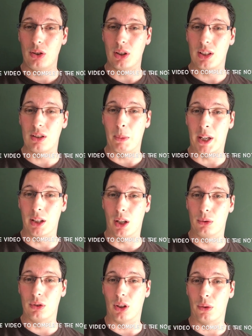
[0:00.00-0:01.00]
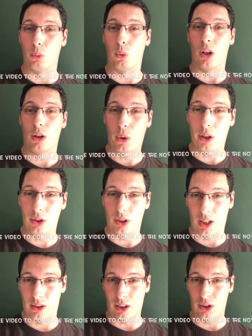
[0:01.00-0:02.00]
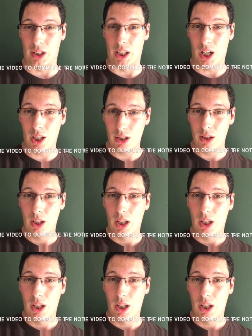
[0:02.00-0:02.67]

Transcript: You need to make notes on what questionnaires actually are,